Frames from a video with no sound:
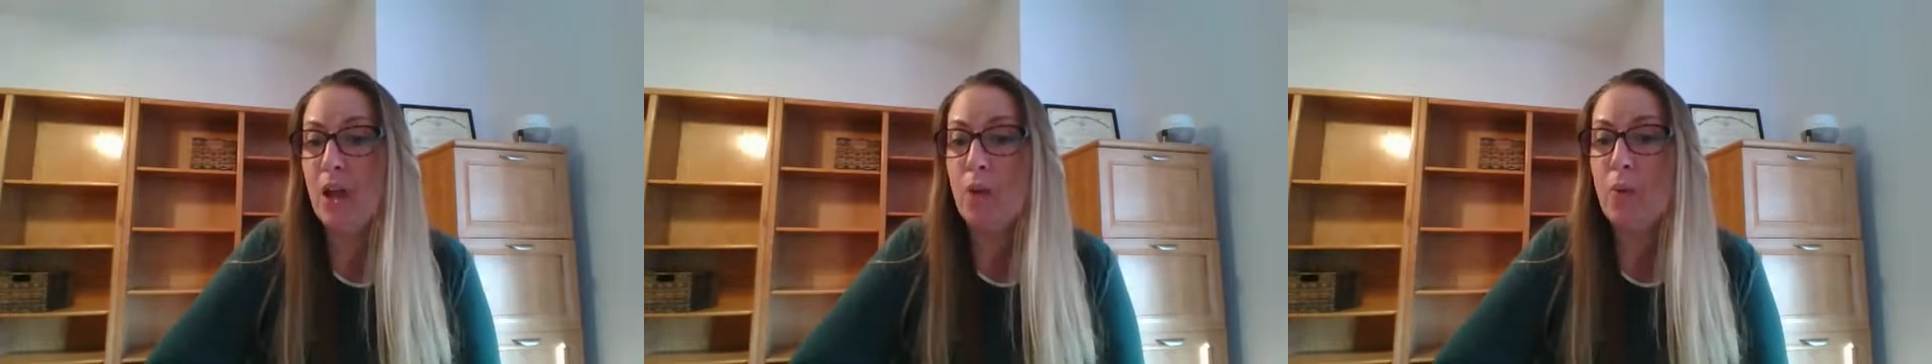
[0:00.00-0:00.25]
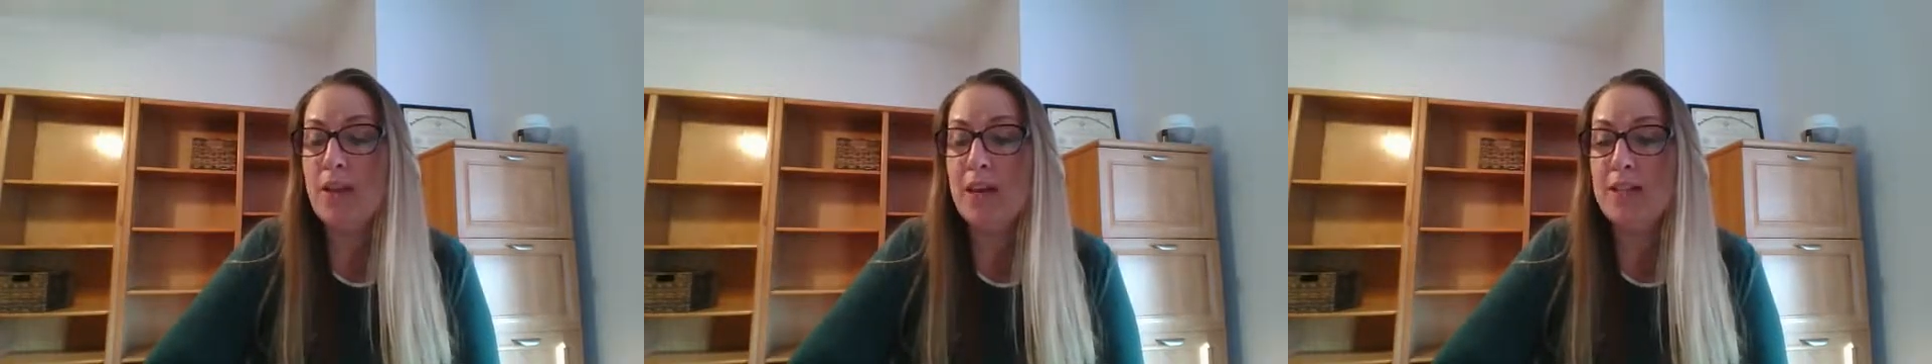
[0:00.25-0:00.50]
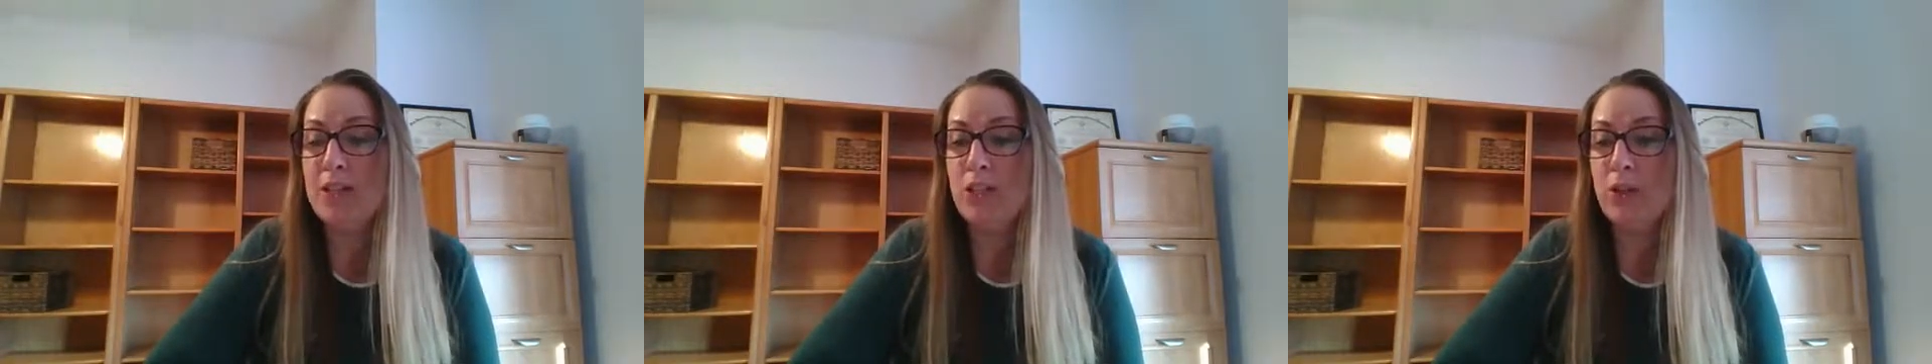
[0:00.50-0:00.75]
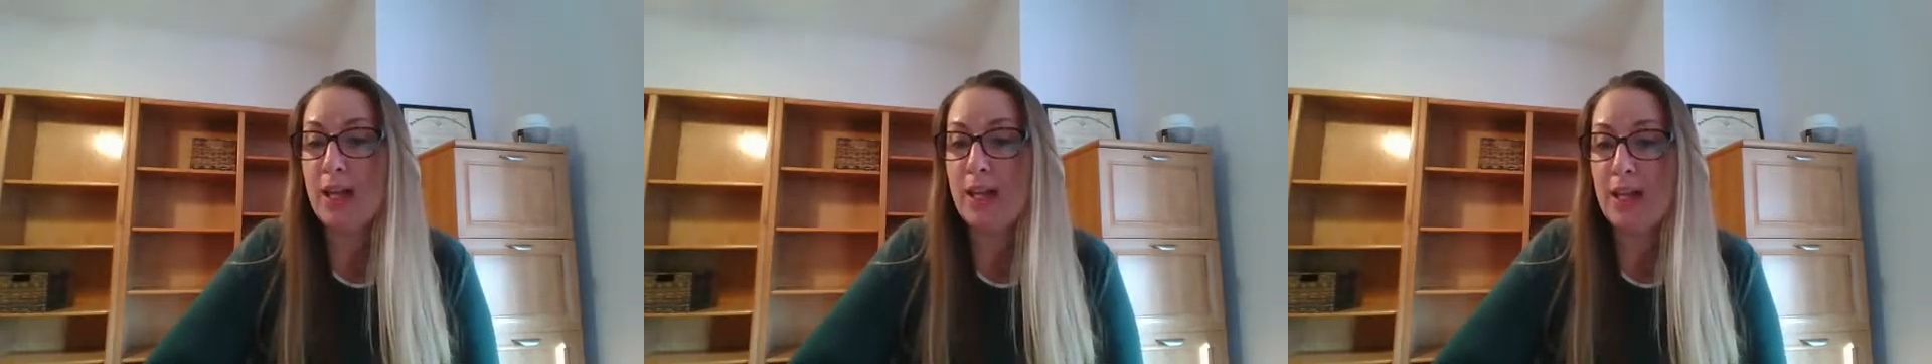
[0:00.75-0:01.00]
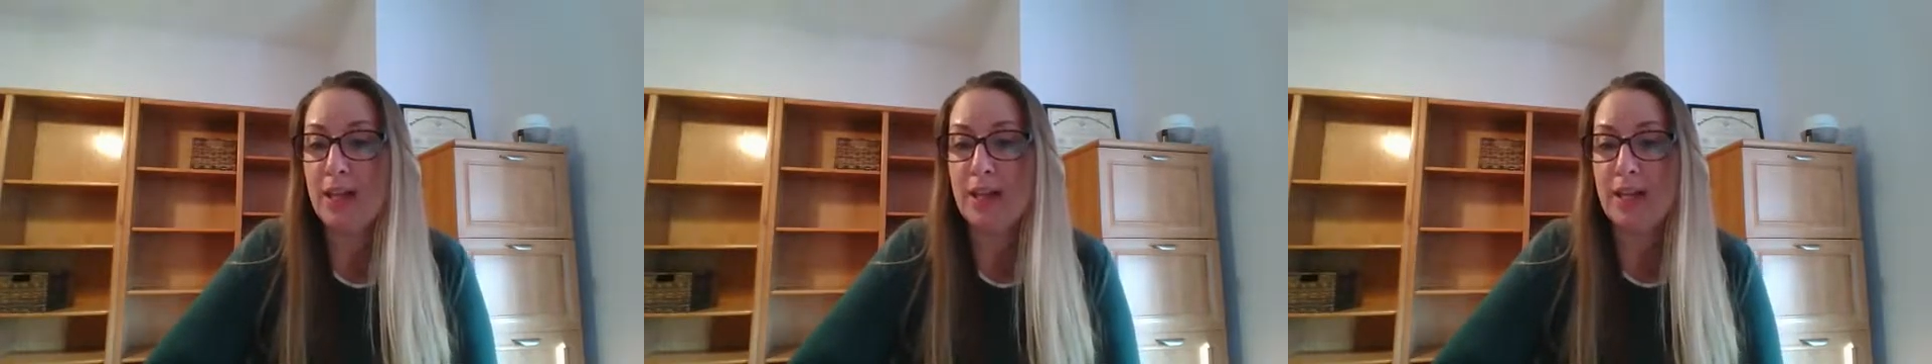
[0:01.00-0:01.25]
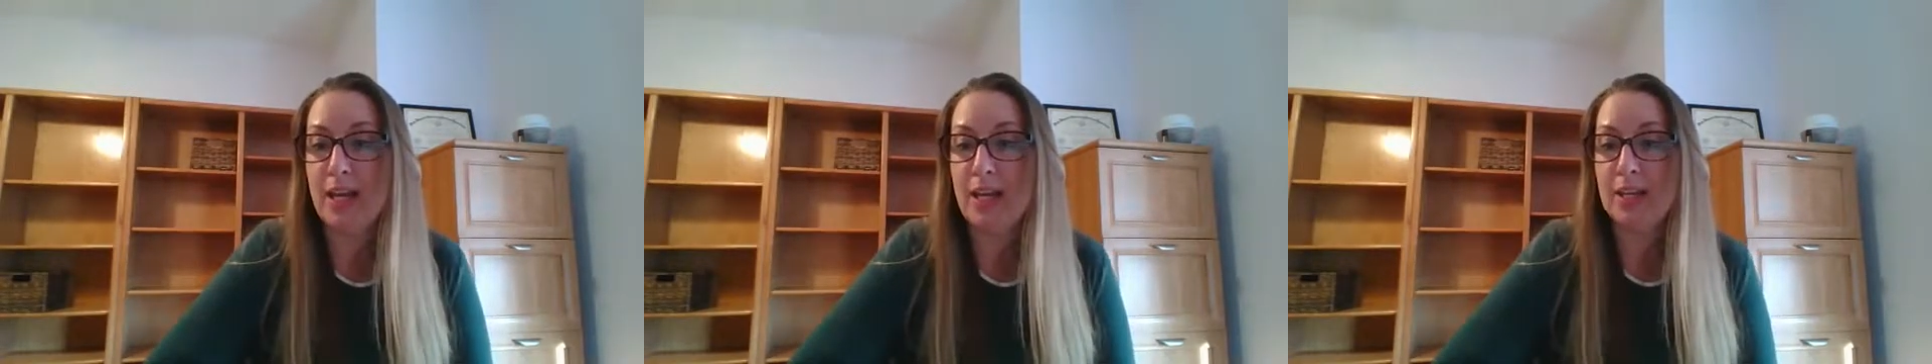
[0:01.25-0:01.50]
Well, that's a training
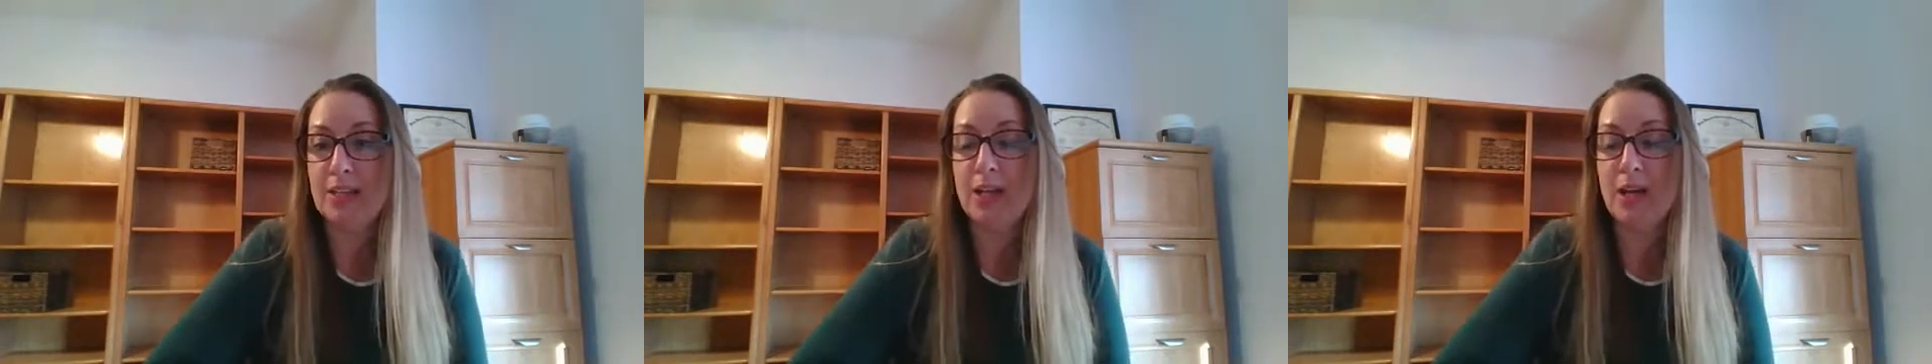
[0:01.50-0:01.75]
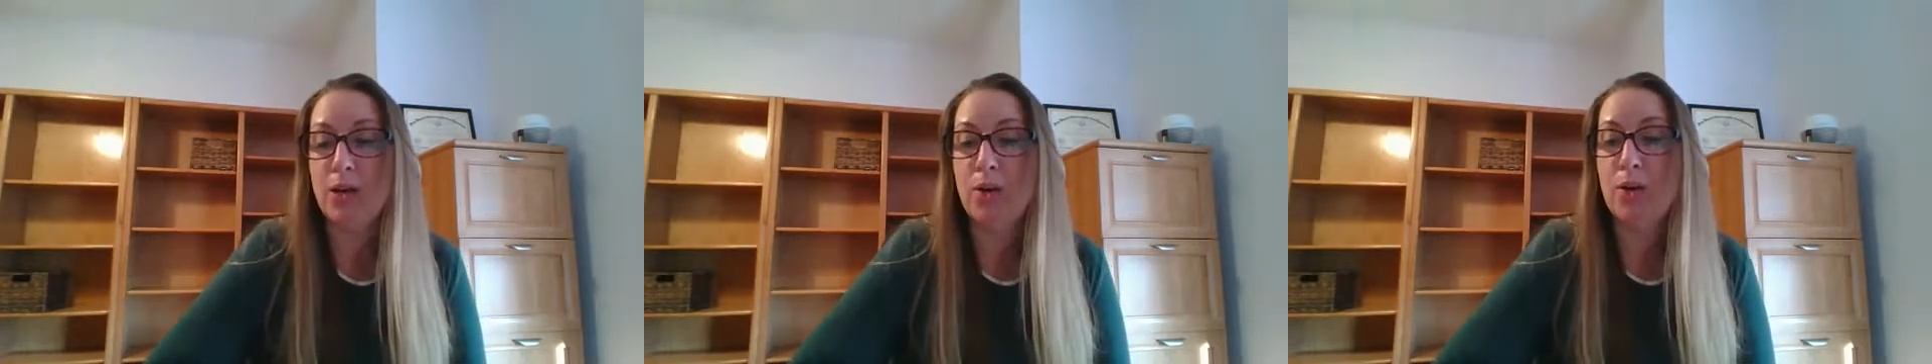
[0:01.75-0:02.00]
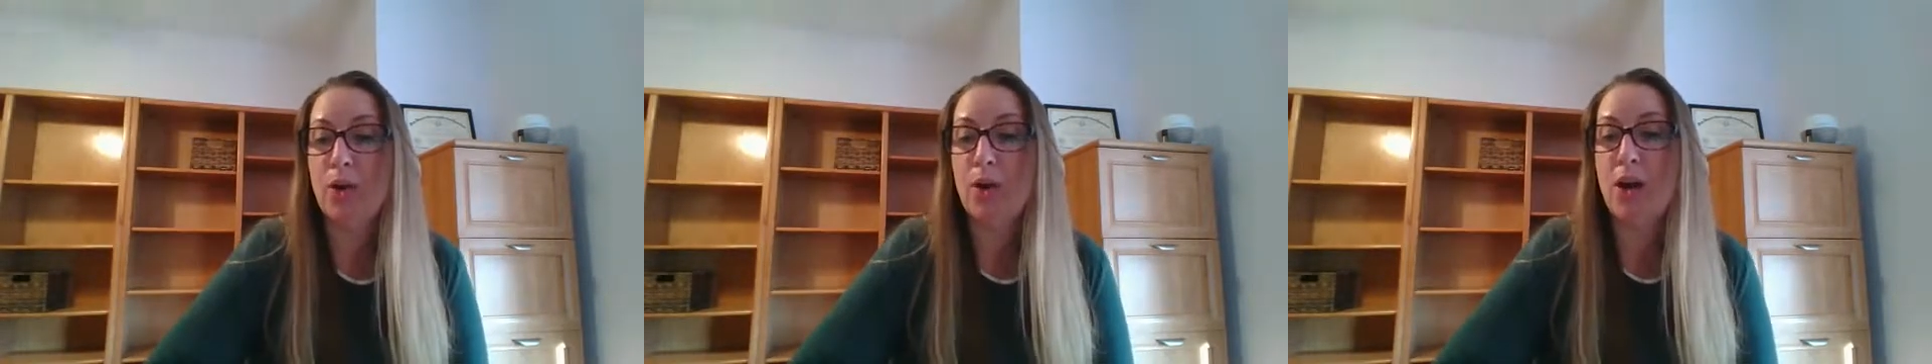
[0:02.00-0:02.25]
thing. So